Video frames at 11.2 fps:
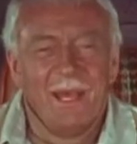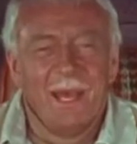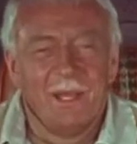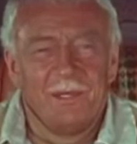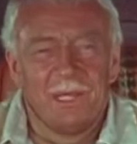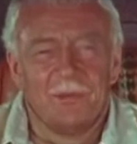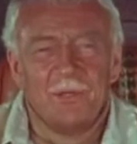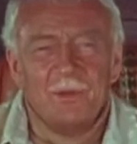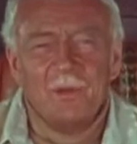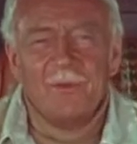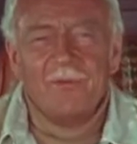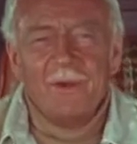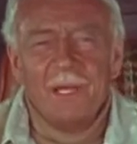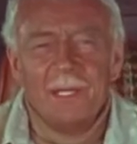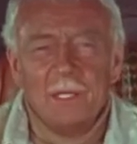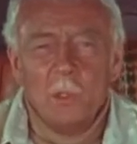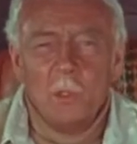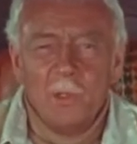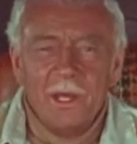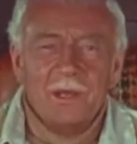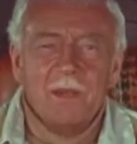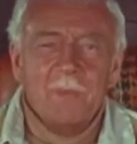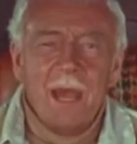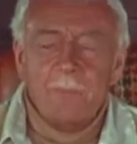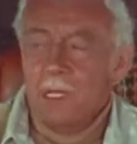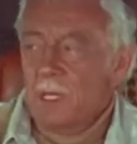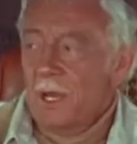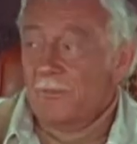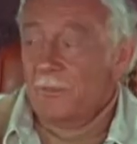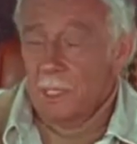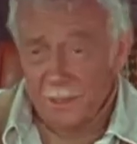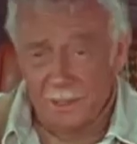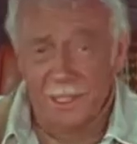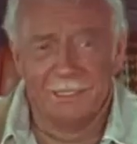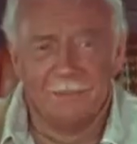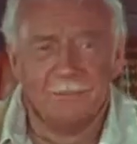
I doubt you're going to find gold on any map you got for nothing.